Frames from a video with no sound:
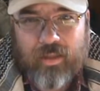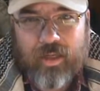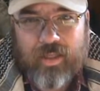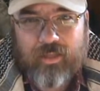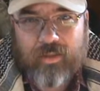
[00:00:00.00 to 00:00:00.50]

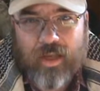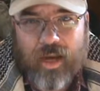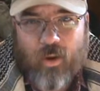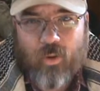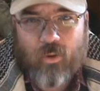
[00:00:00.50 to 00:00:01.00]
I just got
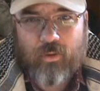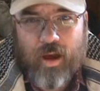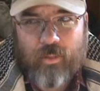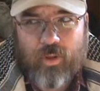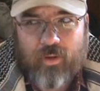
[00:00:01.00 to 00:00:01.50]
a whole
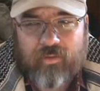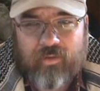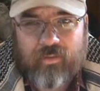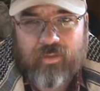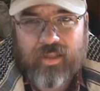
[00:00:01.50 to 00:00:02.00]
crap load of
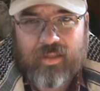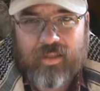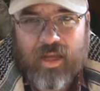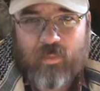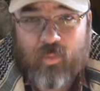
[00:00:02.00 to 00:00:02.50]
them
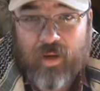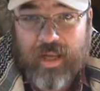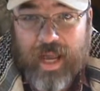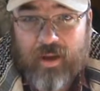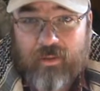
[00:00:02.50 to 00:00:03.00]
and I'm
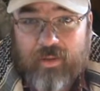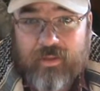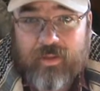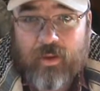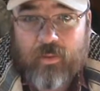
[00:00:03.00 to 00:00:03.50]
running out.
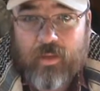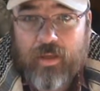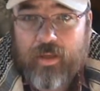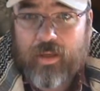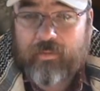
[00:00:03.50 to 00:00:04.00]
So,
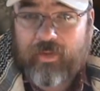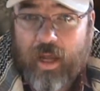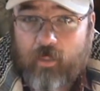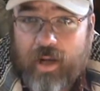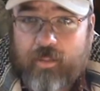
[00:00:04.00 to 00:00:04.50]
if you've
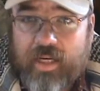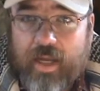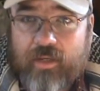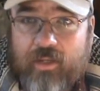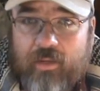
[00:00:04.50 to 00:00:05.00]
got a
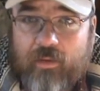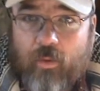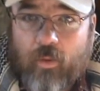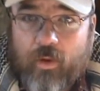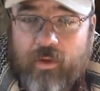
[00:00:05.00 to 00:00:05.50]
recommendation
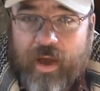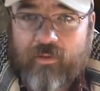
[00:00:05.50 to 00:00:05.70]
or you have